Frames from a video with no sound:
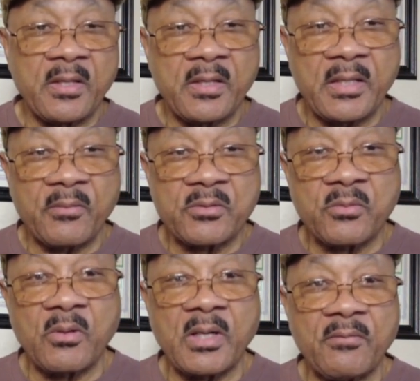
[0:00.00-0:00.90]

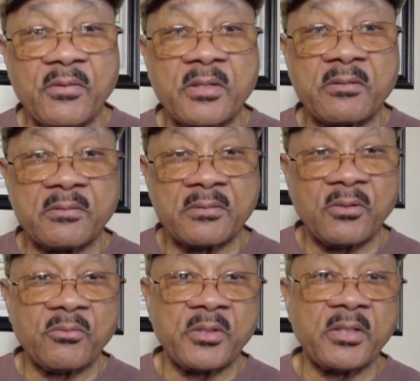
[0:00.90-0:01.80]
I've learned
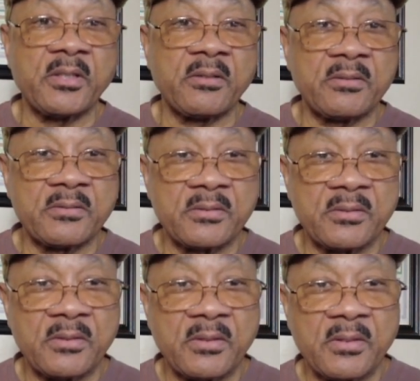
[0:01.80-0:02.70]
over the years
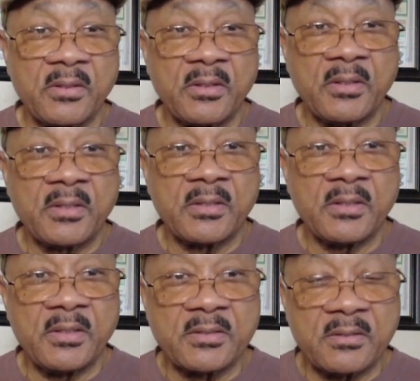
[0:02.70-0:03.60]
to
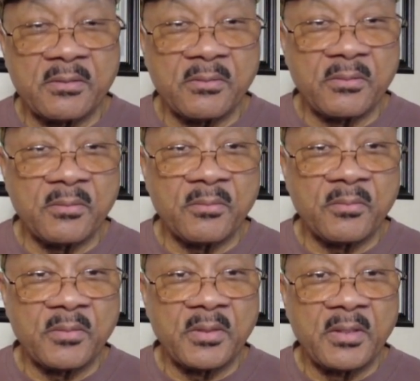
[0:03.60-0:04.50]
listen to them.
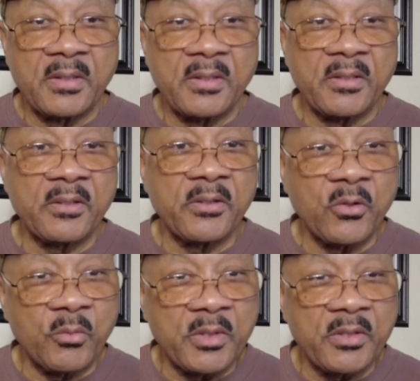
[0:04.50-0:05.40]
They're
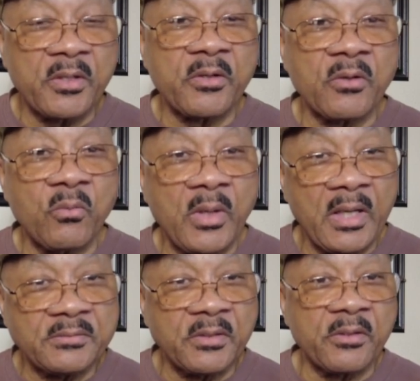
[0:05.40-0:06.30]
human and they're your
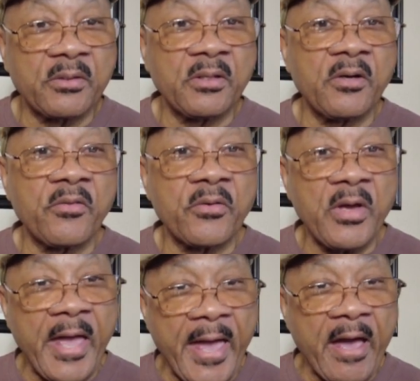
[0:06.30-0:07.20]
wife. They're your other
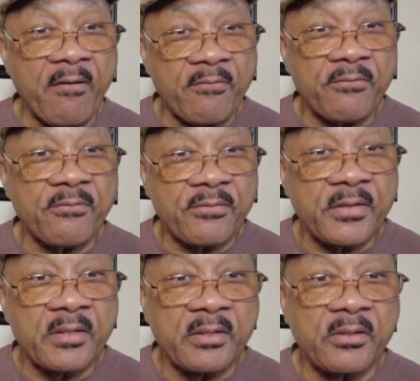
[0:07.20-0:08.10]
half,
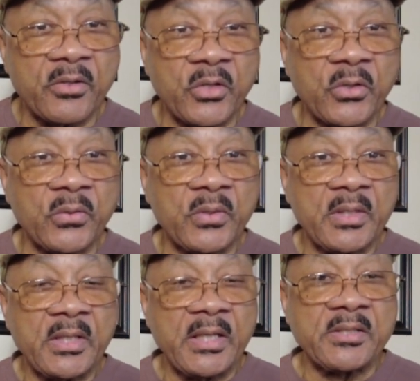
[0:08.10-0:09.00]
you know?
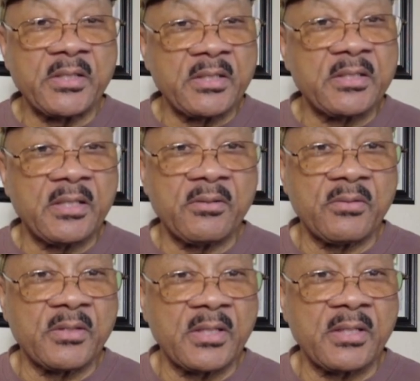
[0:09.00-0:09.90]
And she could tell you
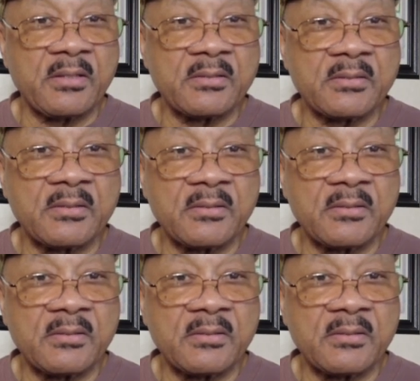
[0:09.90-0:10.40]
things.